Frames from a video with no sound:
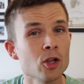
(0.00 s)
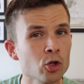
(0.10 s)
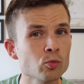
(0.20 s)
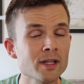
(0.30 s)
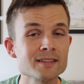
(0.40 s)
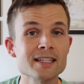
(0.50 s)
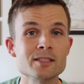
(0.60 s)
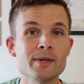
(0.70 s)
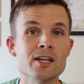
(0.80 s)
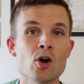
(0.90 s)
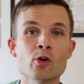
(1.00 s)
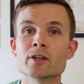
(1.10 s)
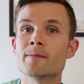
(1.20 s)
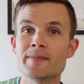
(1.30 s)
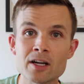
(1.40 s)
learn what it's like to be an
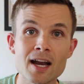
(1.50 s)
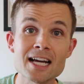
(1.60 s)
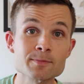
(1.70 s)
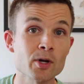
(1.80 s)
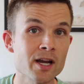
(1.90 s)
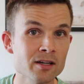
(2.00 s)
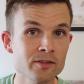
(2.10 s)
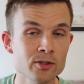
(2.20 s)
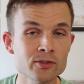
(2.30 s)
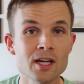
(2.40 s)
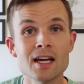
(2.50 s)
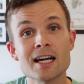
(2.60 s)
owner, hear expert interviews,